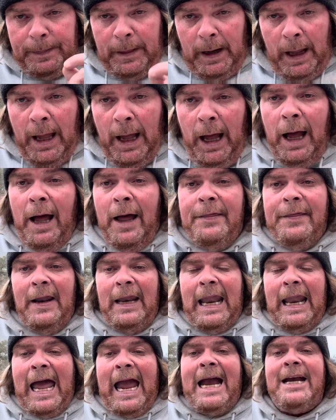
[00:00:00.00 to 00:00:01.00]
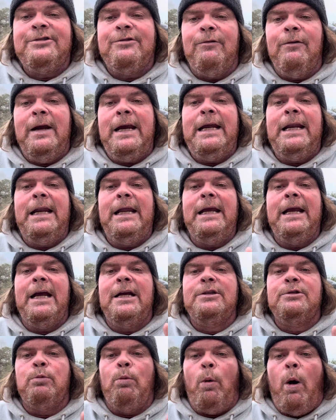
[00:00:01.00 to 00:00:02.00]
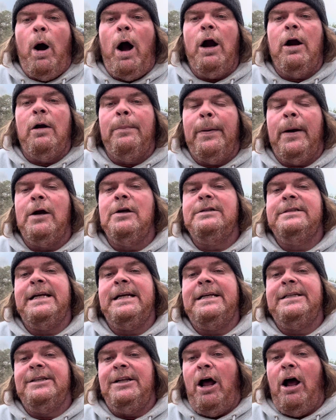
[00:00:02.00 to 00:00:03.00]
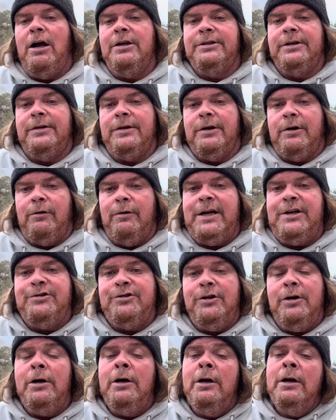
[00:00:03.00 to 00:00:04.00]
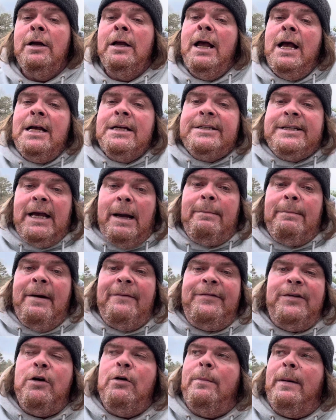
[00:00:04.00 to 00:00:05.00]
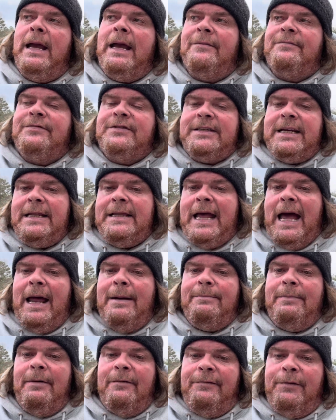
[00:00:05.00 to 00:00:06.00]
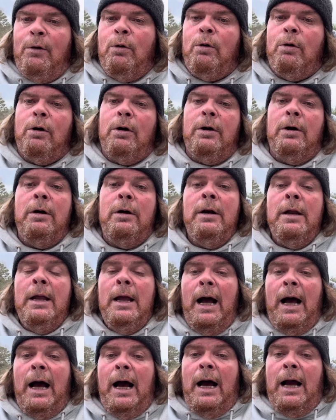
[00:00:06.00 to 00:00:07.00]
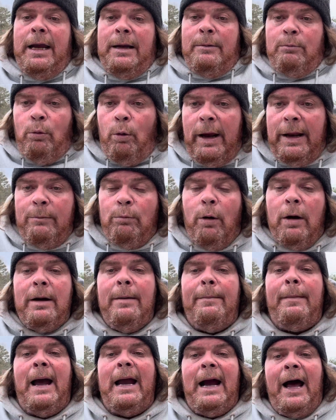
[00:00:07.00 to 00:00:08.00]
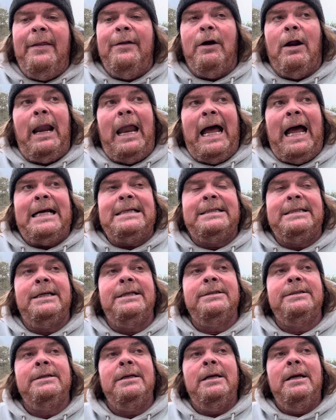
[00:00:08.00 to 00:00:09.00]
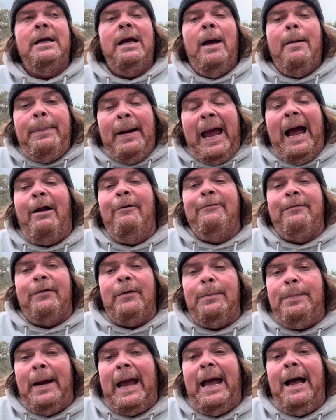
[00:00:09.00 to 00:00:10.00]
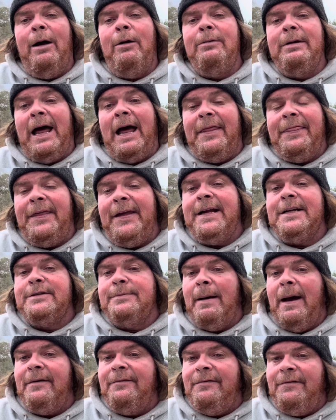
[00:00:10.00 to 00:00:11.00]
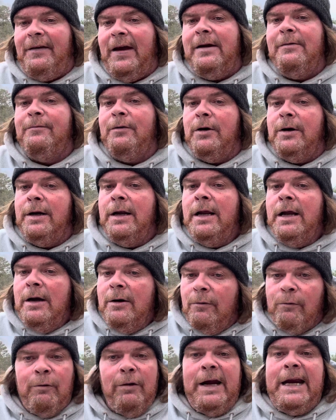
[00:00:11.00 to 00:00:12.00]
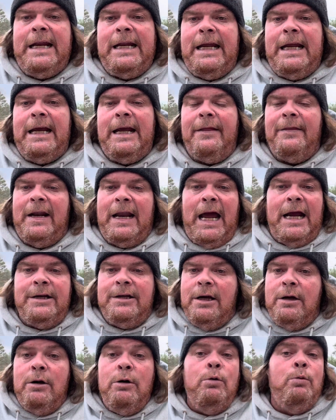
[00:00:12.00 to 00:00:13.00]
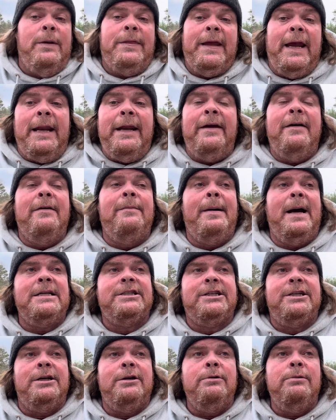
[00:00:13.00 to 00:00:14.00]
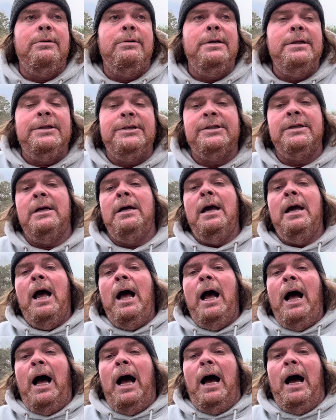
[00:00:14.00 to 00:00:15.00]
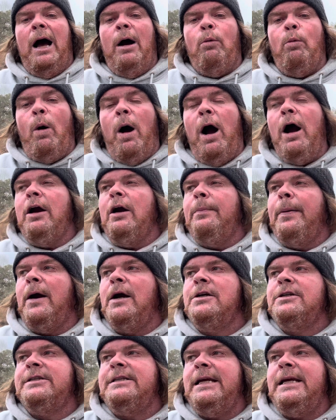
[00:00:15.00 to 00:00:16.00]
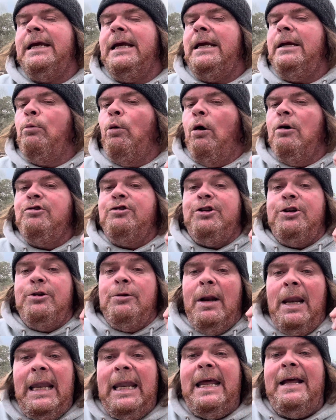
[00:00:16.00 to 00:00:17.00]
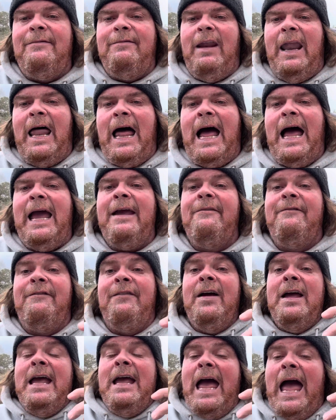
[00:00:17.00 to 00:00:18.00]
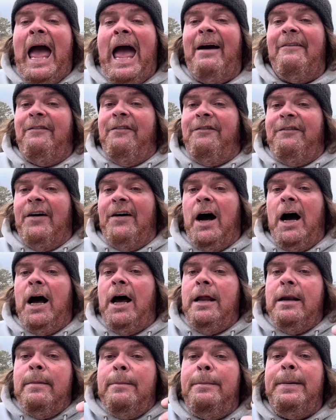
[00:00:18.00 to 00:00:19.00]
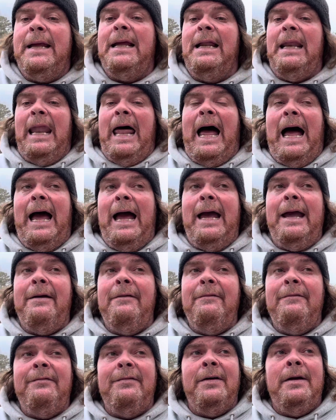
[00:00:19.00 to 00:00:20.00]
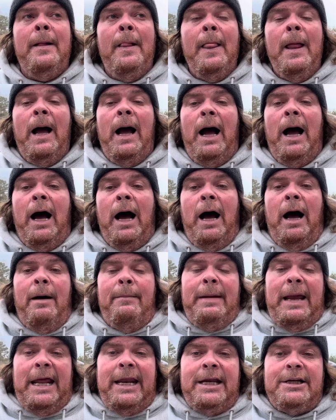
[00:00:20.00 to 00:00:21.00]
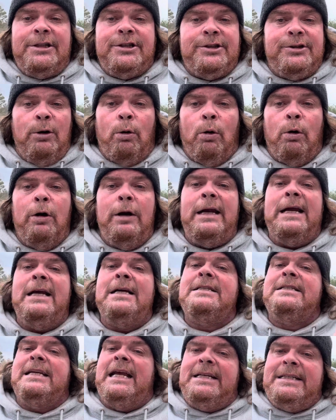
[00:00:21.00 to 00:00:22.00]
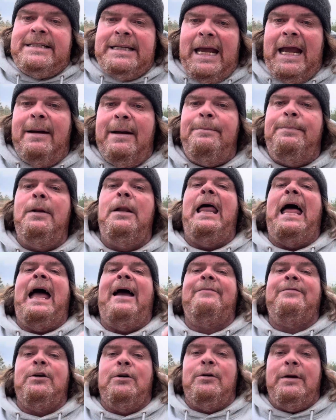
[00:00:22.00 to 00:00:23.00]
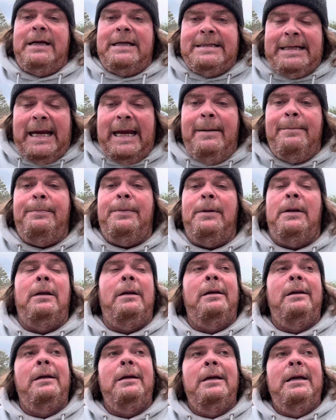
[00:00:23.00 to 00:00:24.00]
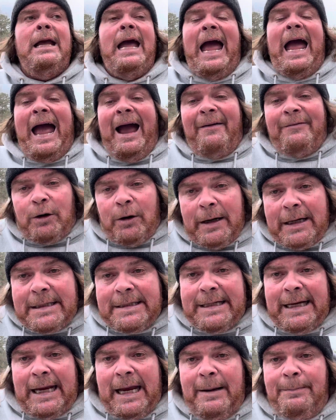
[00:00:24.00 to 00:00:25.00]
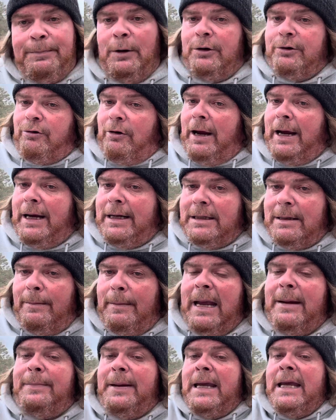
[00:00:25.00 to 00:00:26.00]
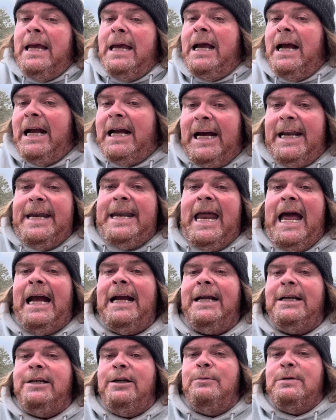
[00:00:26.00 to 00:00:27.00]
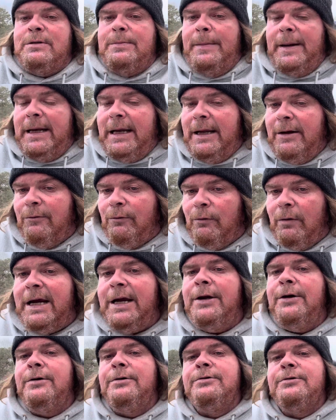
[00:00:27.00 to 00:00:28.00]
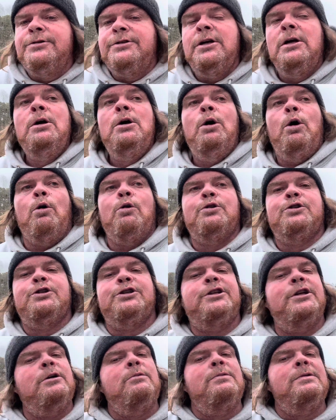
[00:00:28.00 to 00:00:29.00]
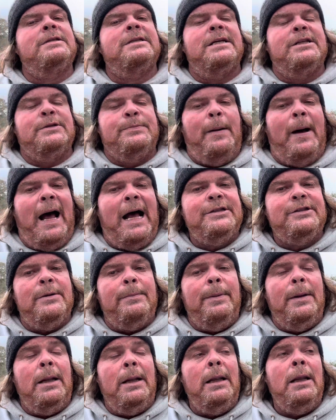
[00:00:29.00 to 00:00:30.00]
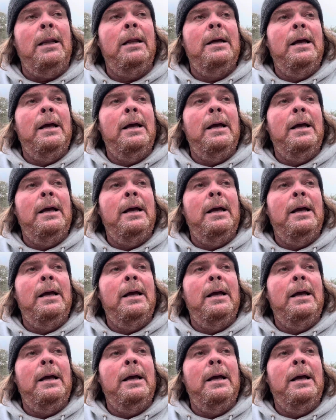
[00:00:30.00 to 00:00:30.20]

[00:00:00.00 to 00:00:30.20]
The last reading is Walker Percy's Loss of the Creature. Some of you may have seen that before in one of my other classes. Pound for pound, I think it's my favorite reading that I do with any of my students. Walker Percy wants you to live life, have fun, be alive. And his story is example after example after example, trying to maybe connect to as many readers or students as possible.